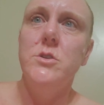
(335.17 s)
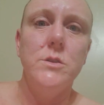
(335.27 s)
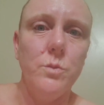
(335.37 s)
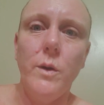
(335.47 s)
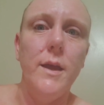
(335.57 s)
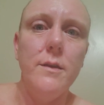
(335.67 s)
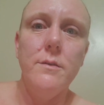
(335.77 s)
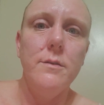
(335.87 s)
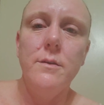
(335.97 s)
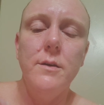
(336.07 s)

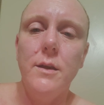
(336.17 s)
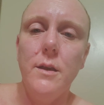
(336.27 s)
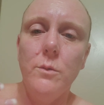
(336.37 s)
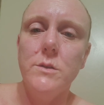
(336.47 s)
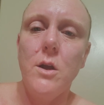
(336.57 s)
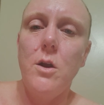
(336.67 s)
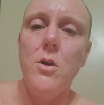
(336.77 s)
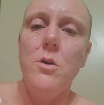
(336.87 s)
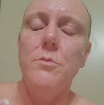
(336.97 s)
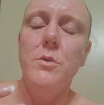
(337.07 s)
went, and it was our
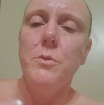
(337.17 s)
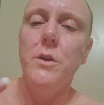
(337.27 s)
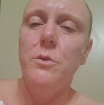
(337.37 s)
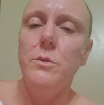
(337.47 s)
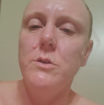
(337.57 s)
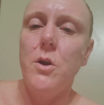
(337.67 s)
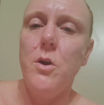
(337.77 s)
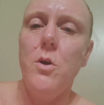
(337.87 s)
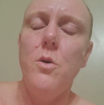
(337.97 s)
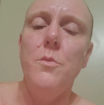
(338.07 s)
home, and we knew it was our
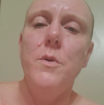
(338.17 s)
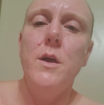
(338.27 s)
home.